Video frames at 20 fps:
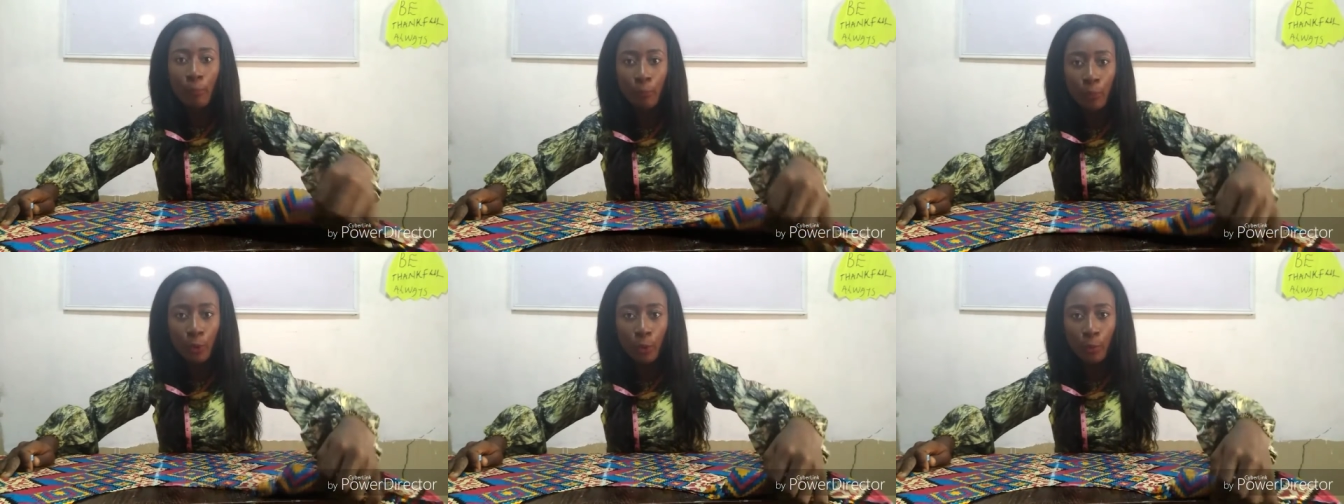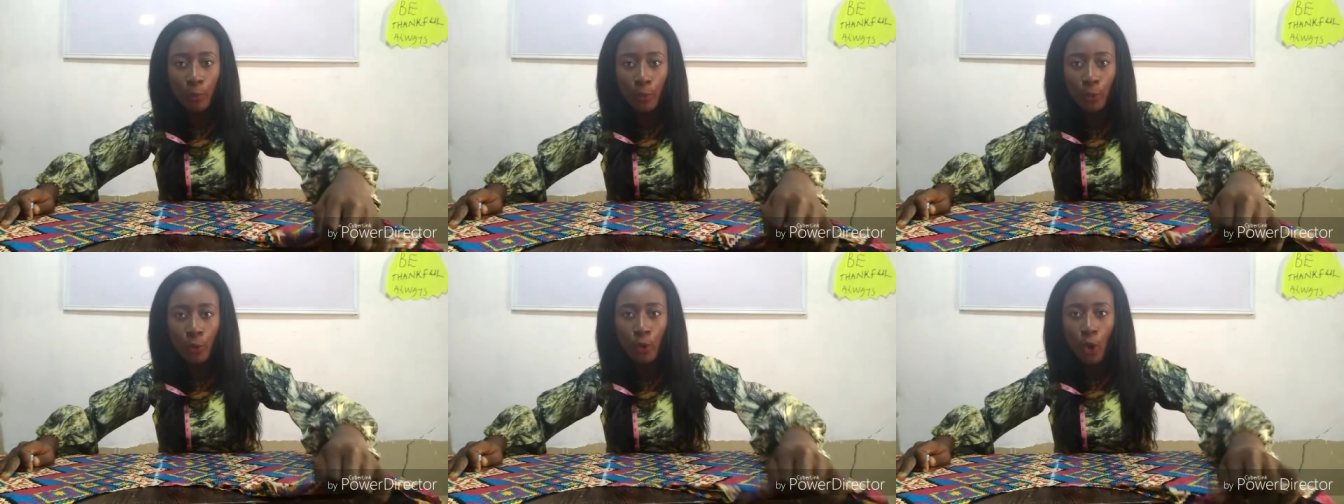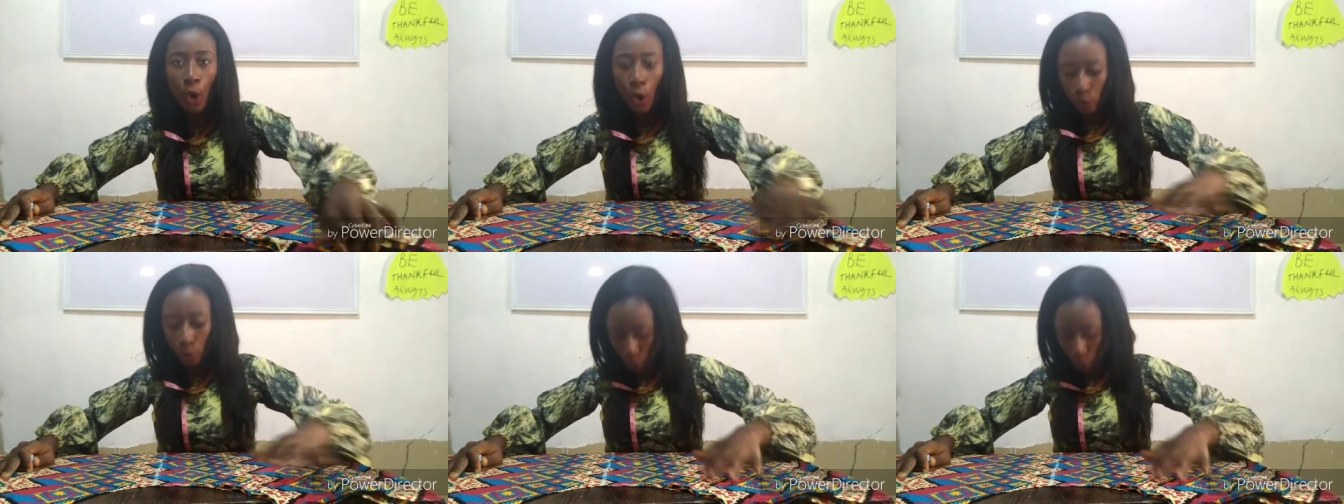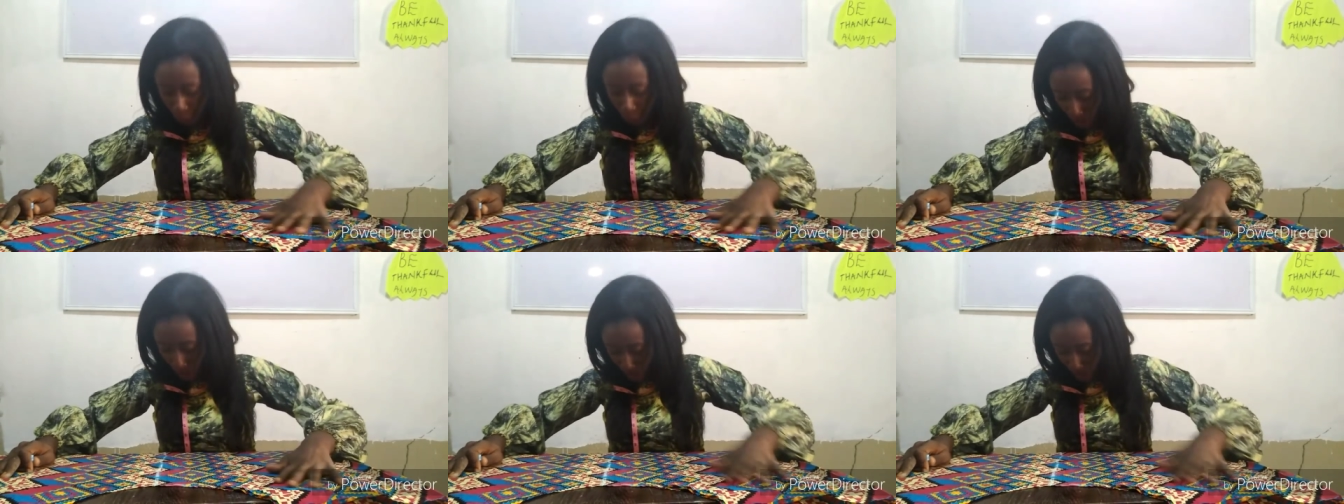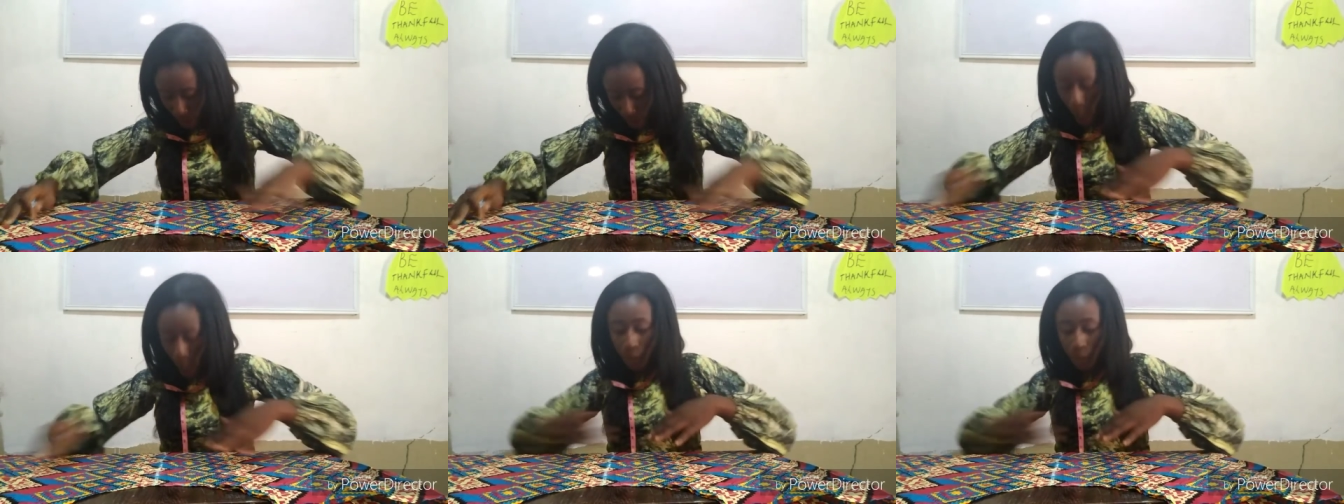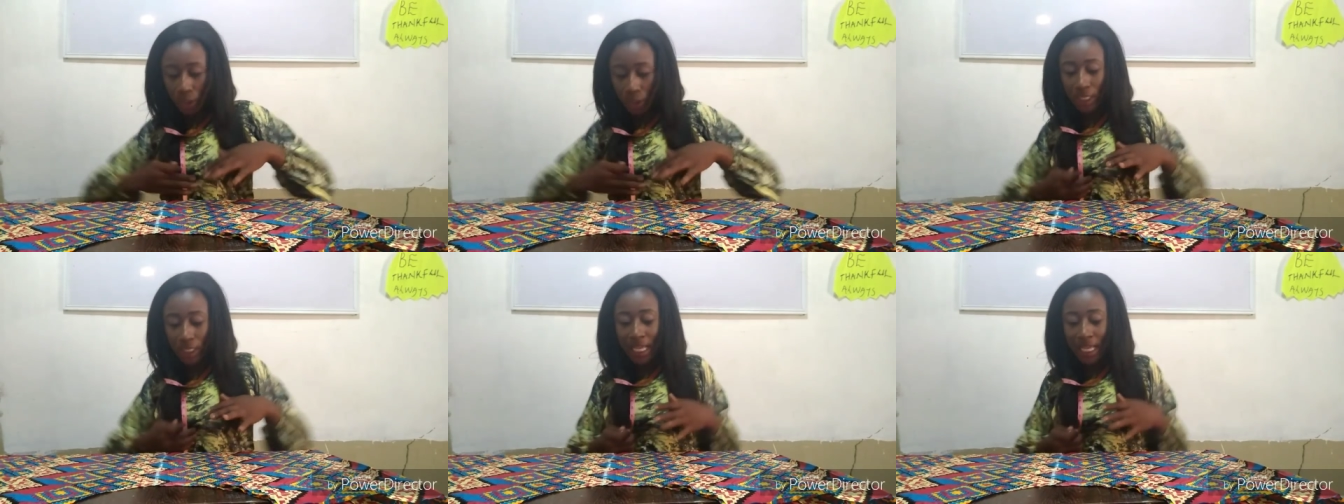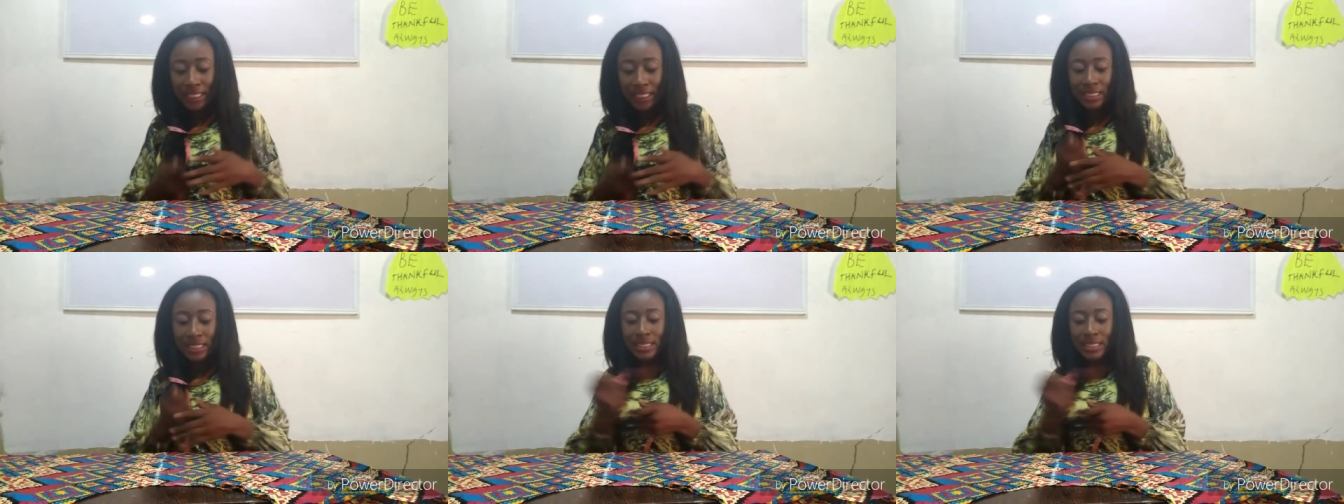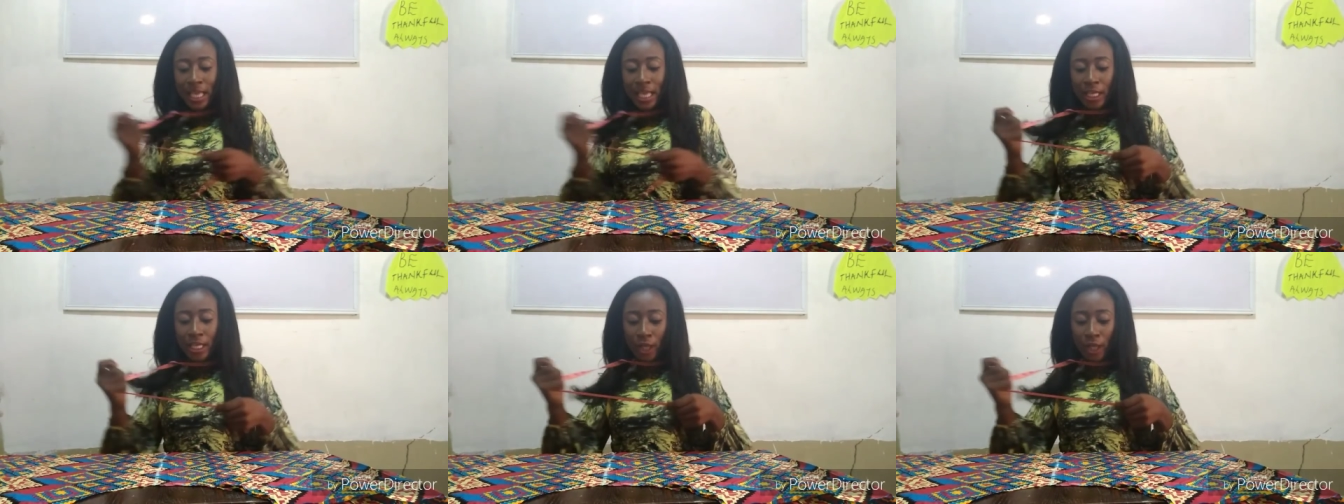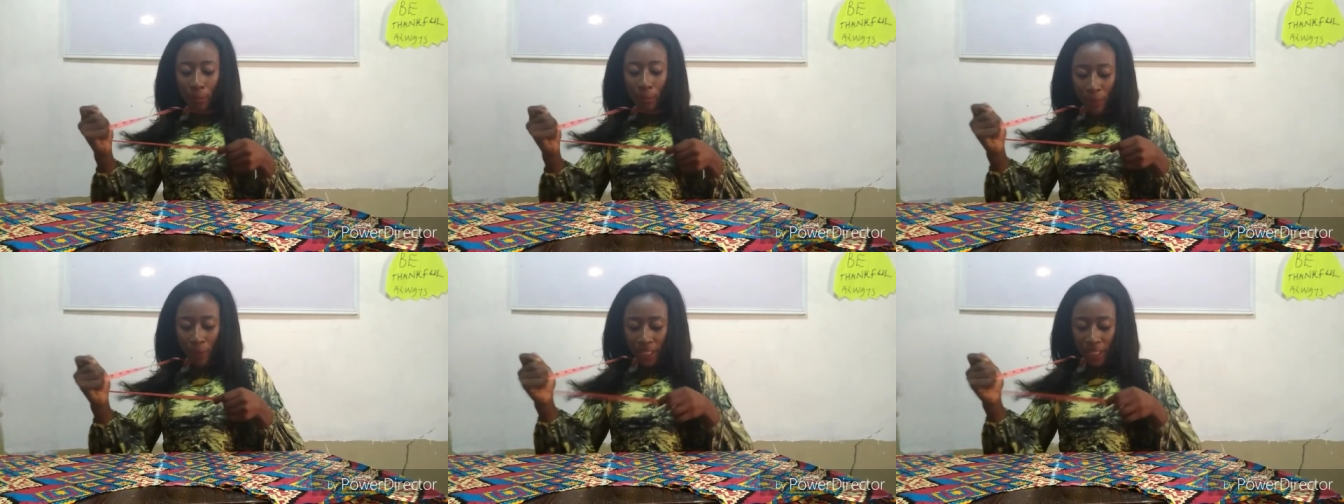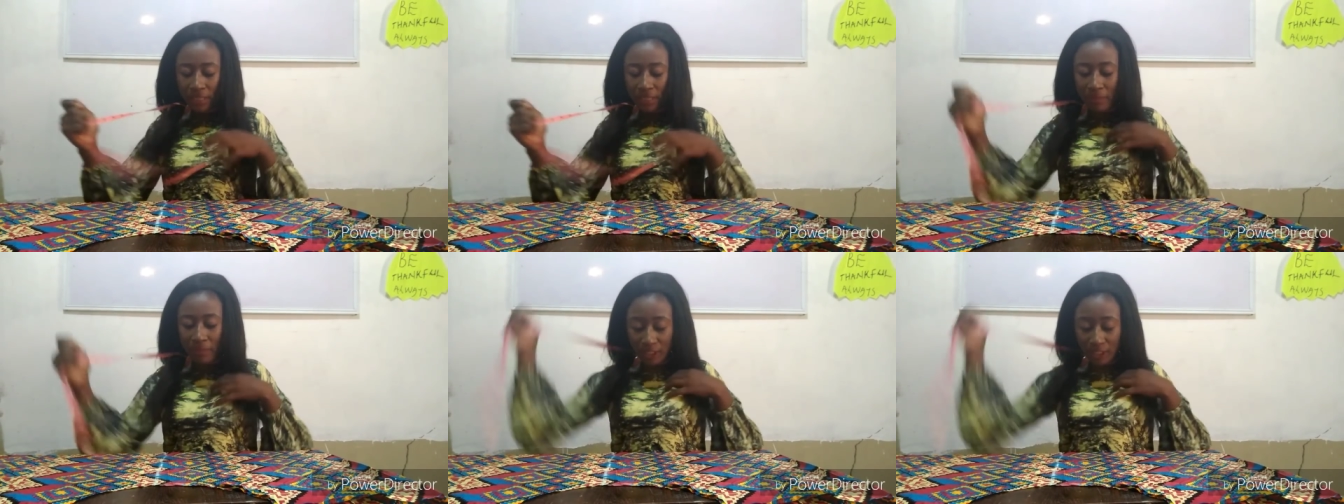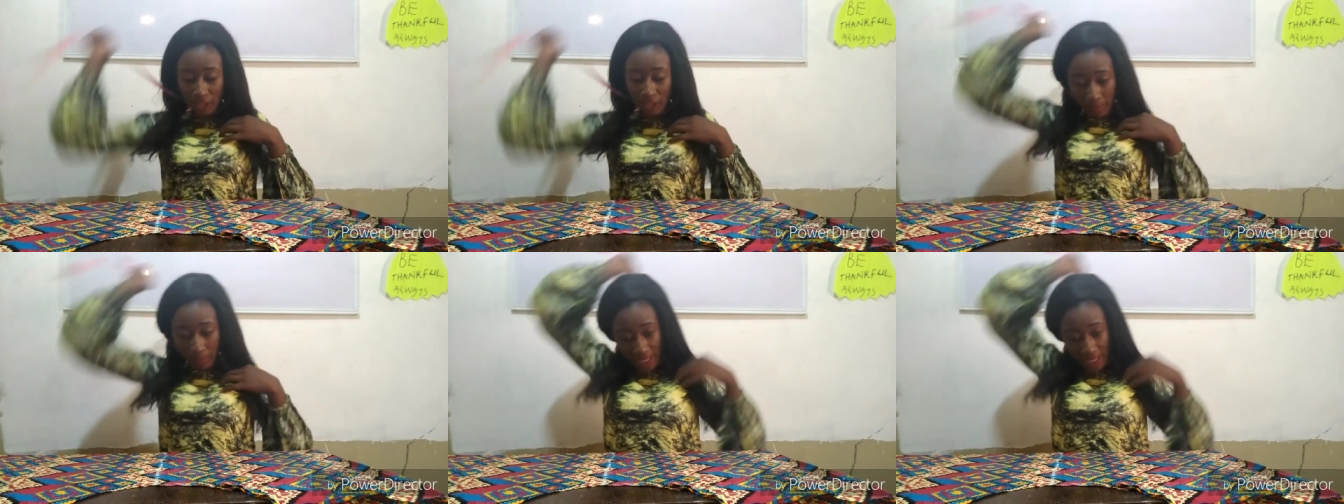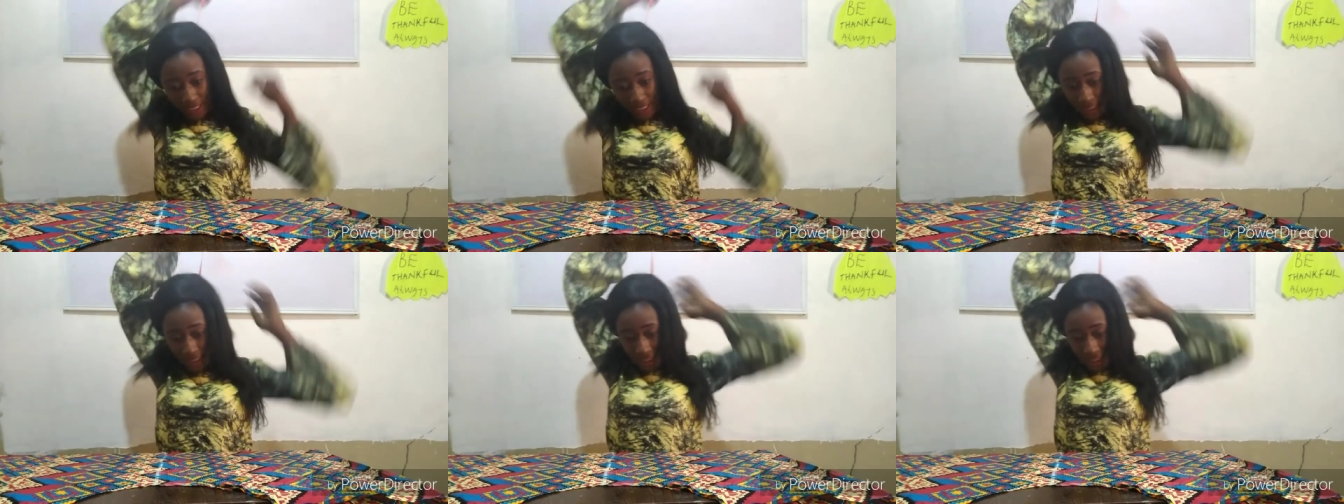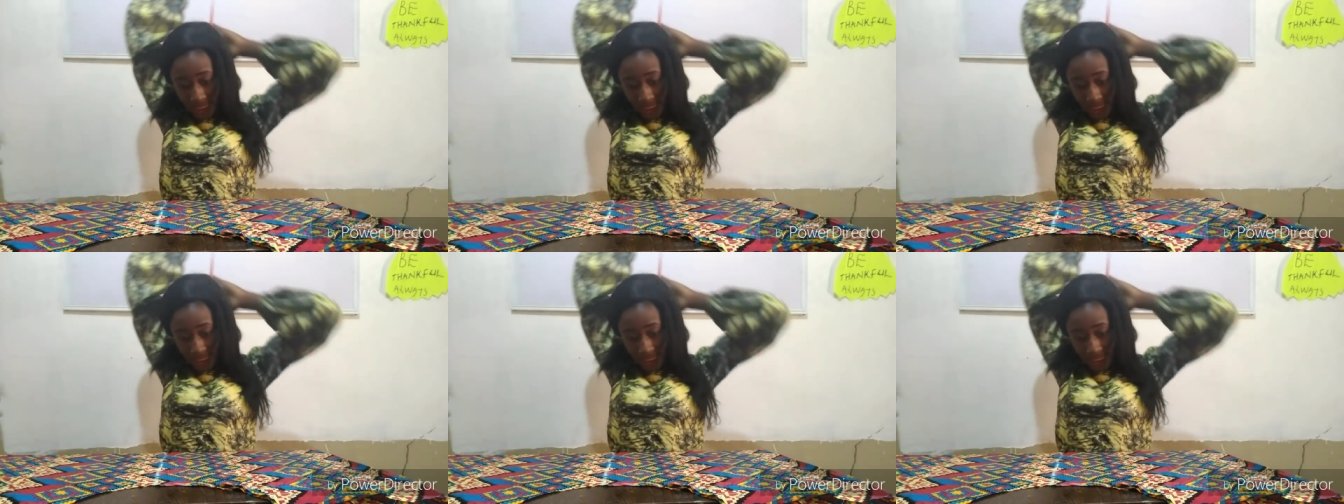bubu dress. So let's say your bust measurement